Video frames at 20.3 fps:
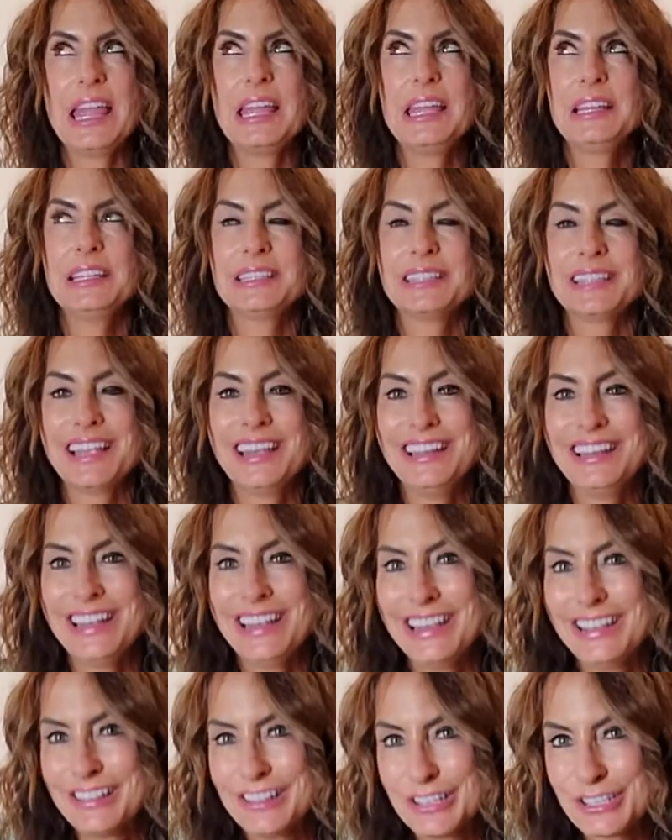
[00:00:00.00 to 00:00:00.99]
ate
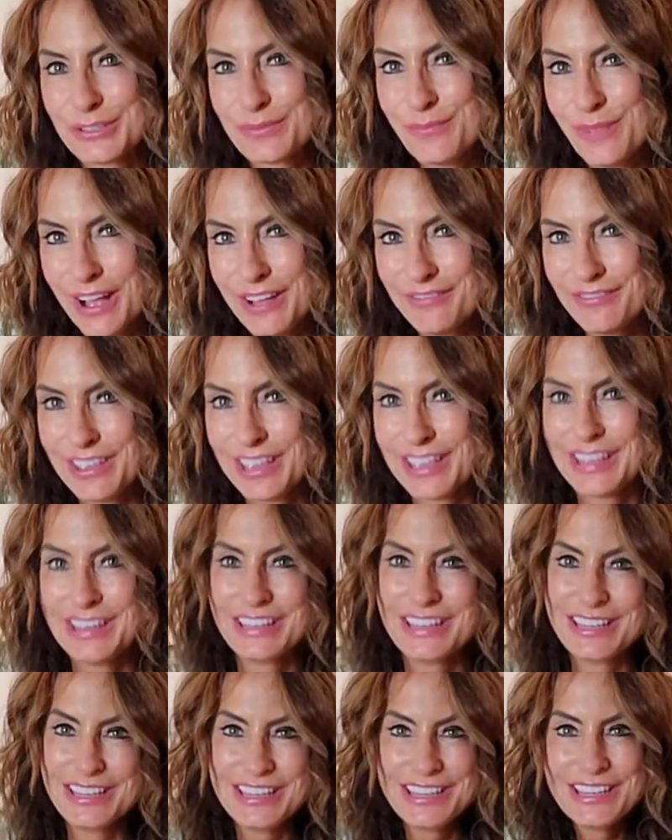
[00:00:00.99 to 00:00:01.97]
an English
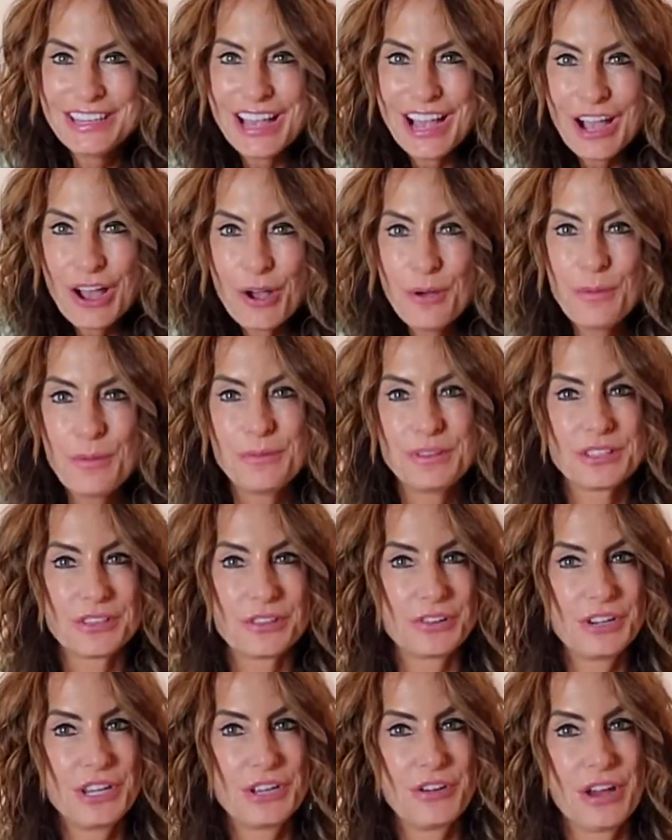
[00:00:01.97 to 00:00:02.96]
muffin. Yum, it was
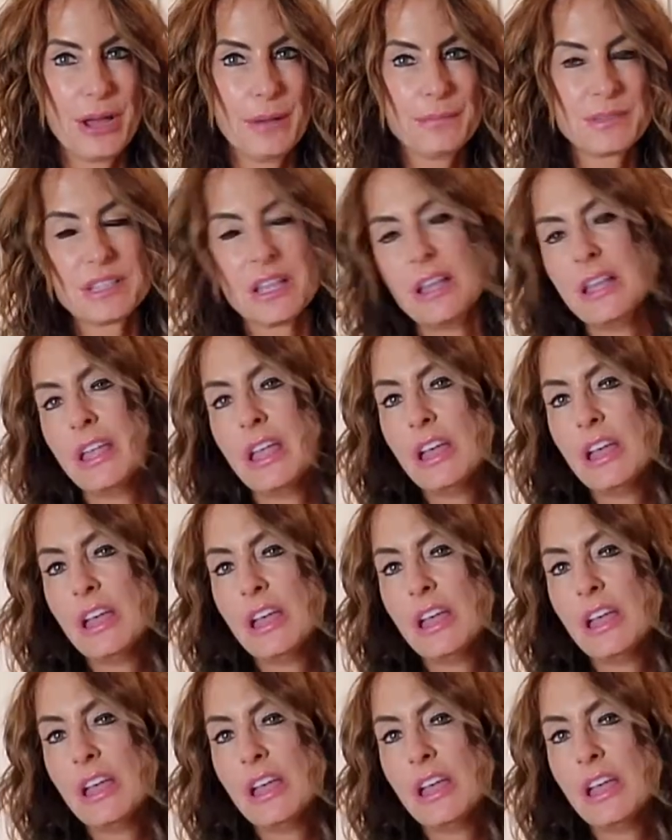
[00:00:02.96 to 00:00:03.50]
30 grams.